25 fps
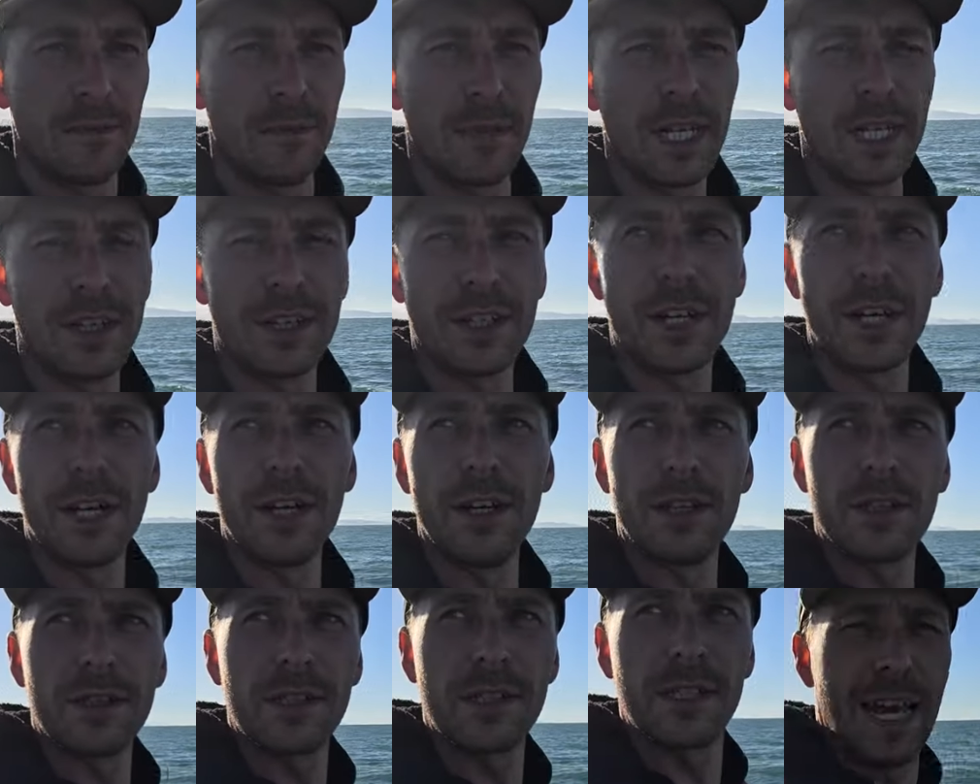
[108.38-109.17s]
me and the
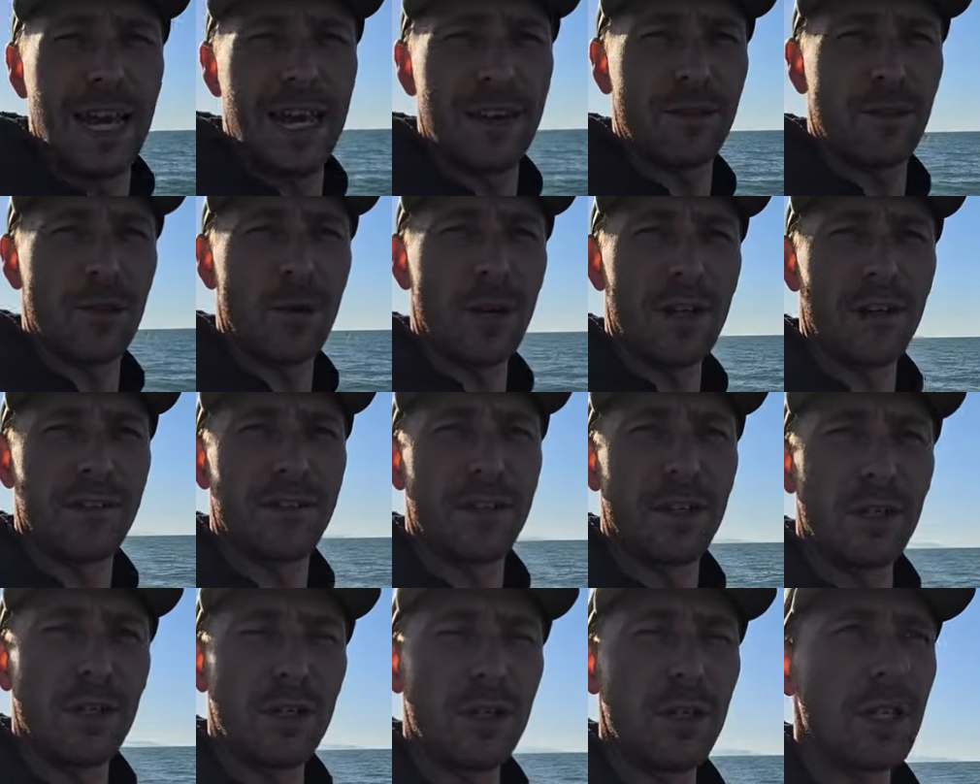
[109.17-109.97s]
girls. I have quite a
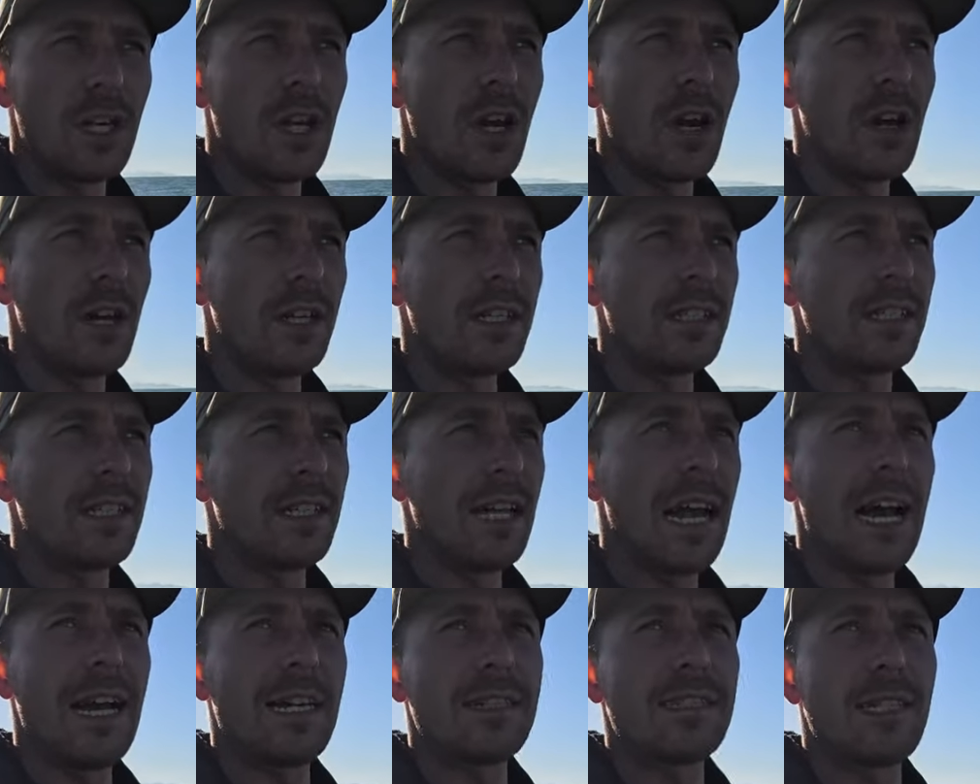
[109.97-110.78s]
few
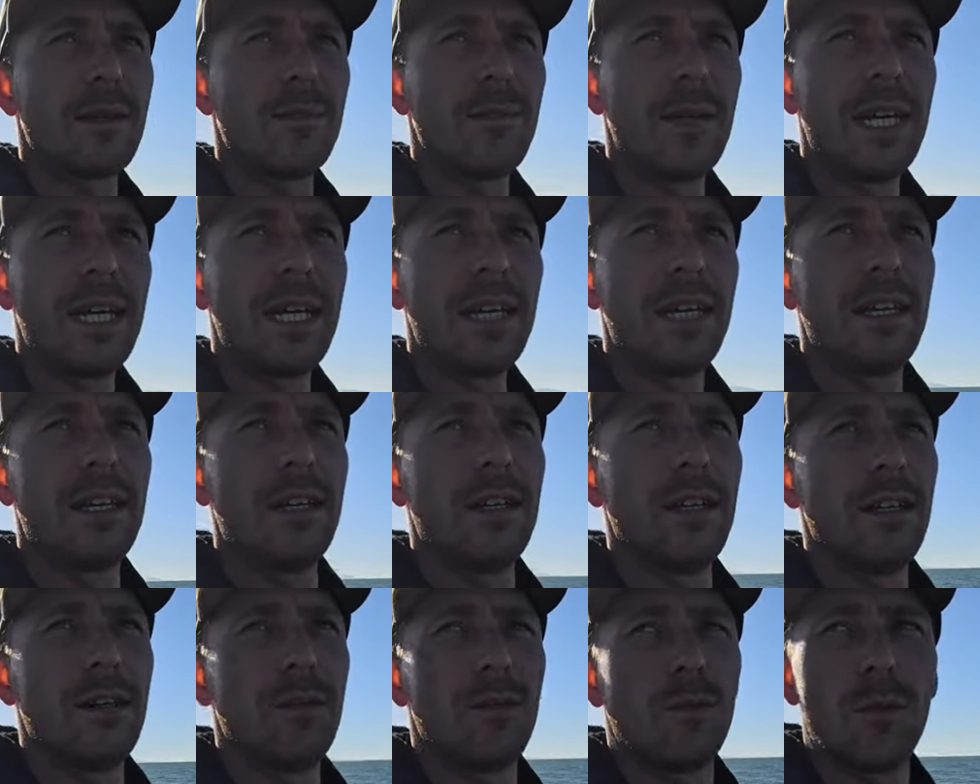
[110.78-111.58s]
guys asking
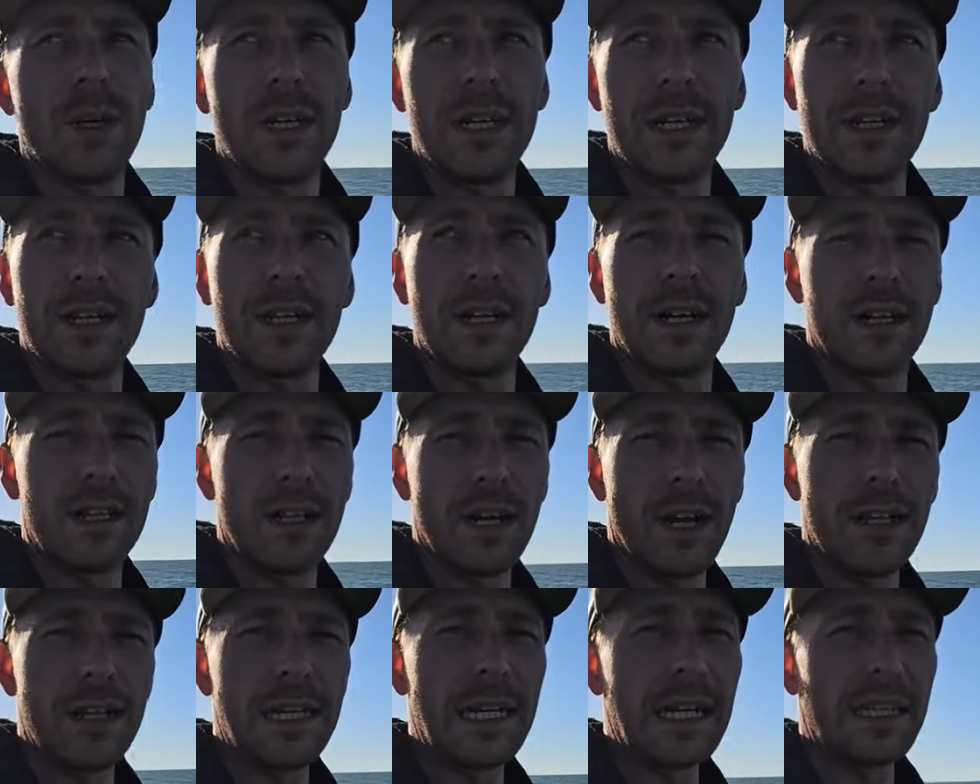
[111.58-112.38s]
me where I
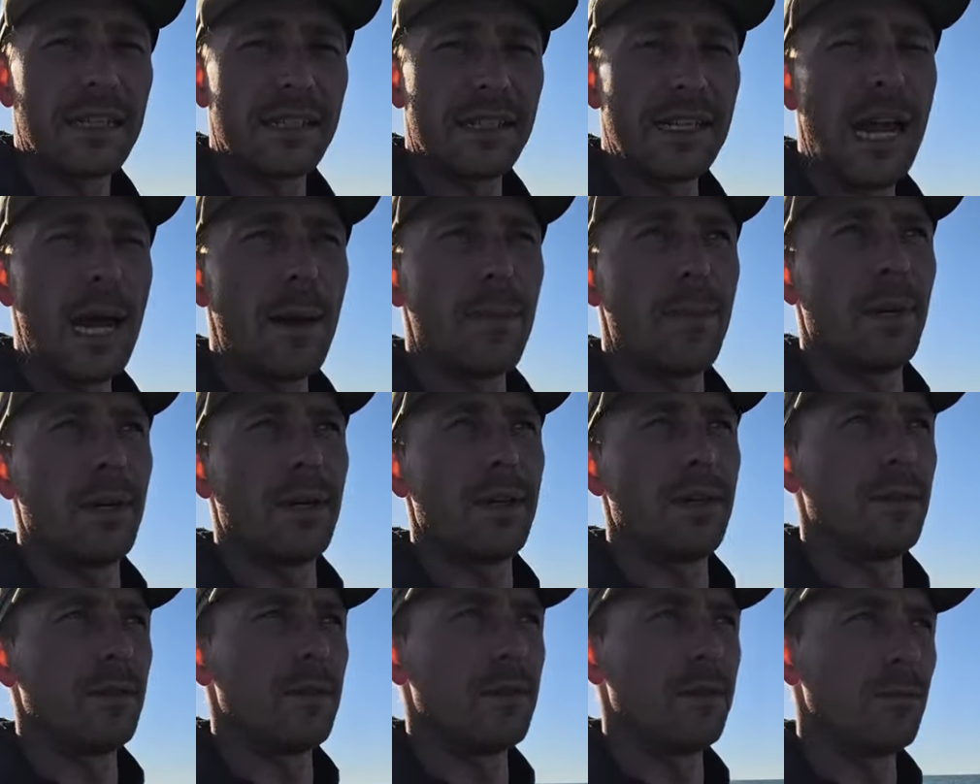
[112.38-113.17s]
go to get
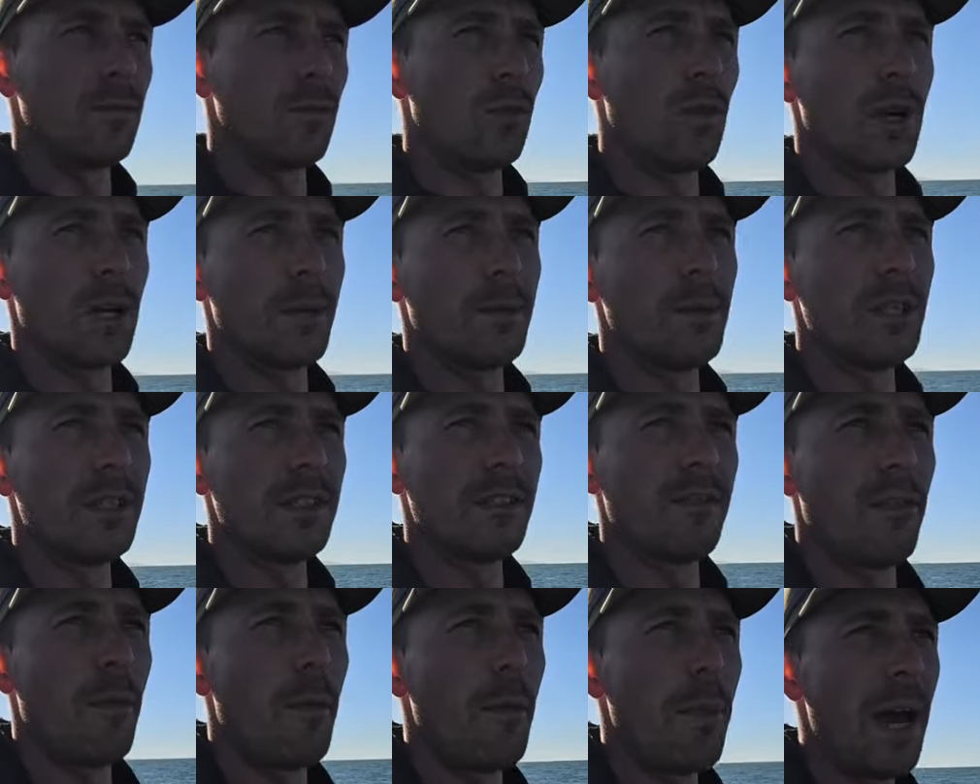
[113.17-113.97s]
snapper and what I'm
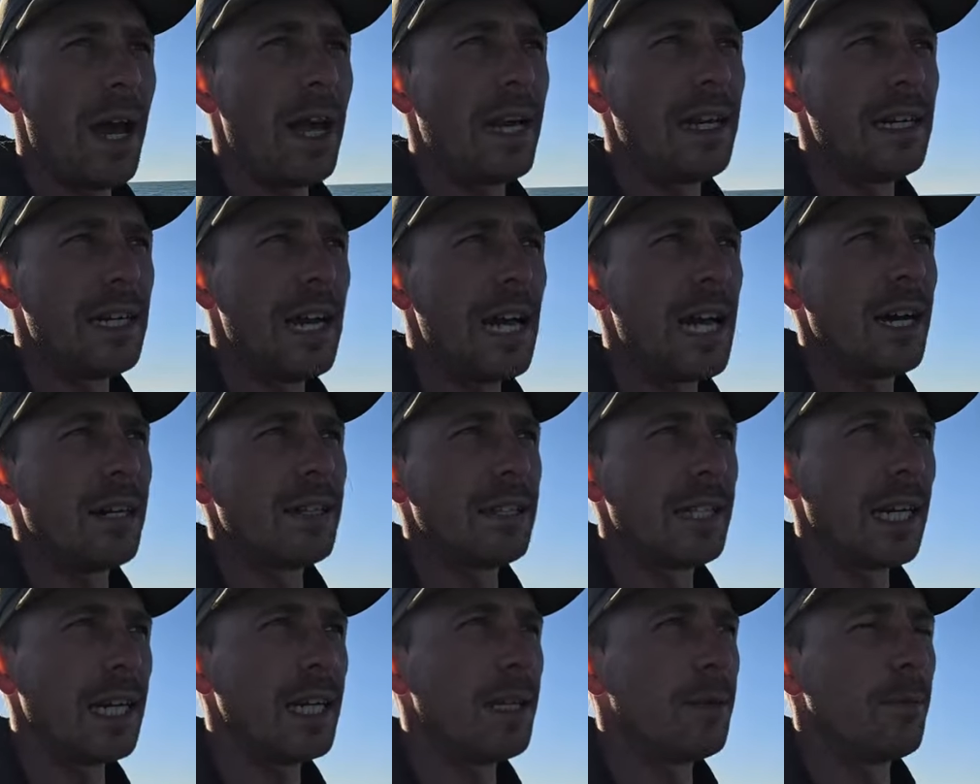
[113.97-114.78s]
using for bait and how
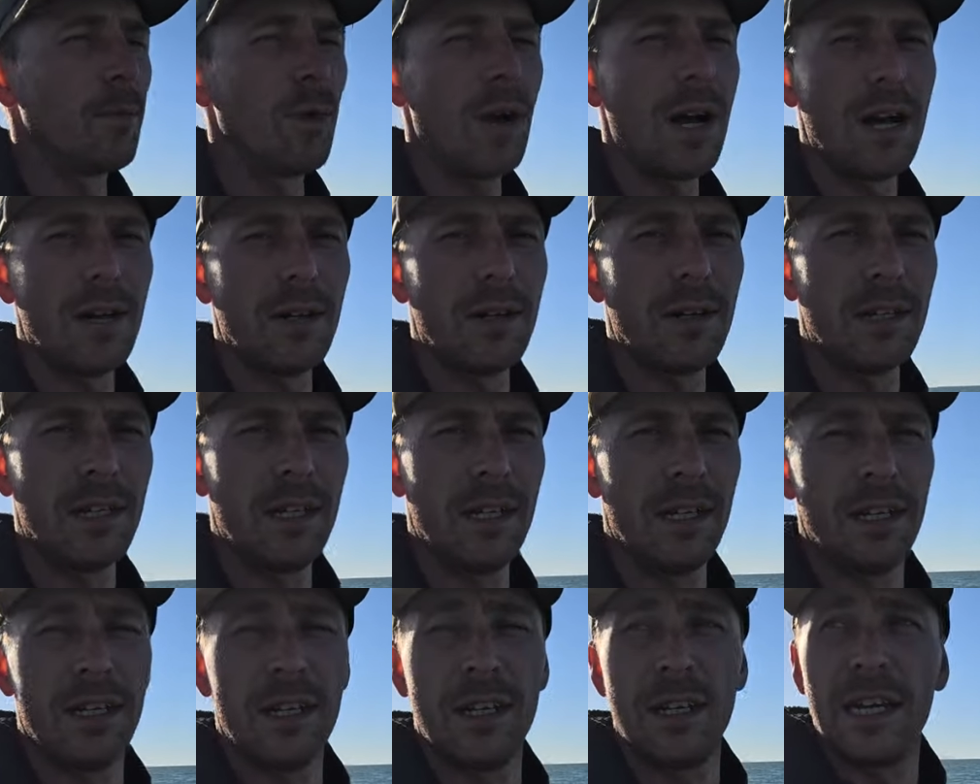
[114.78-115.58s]
deep. Well,
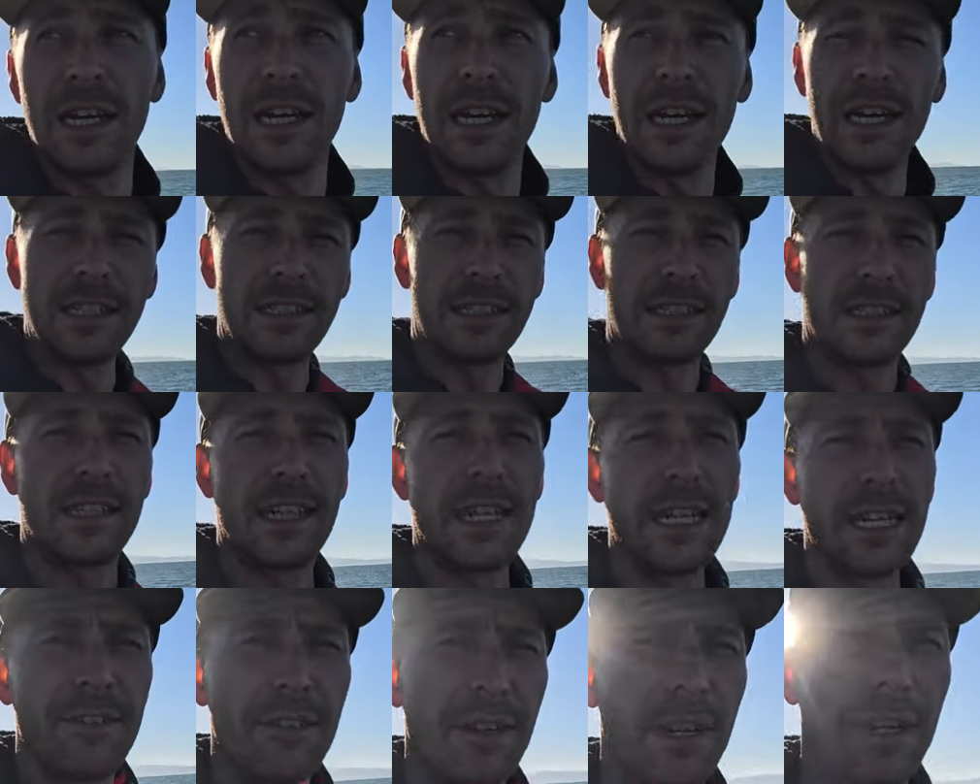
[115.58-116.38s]
here's the
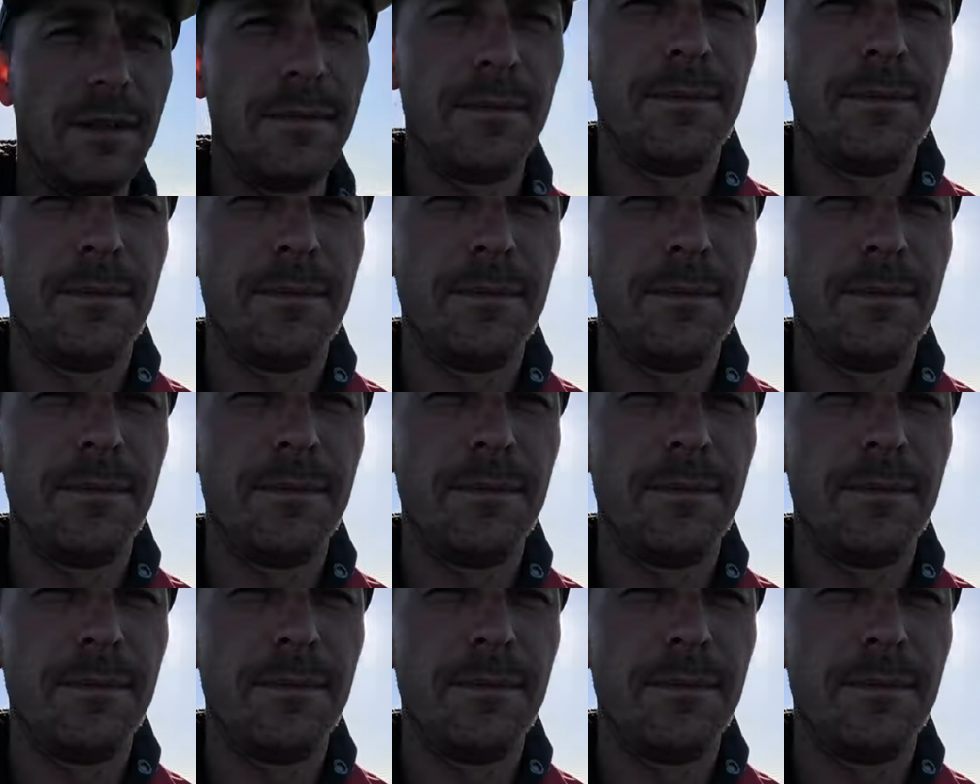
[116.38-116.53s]
secret.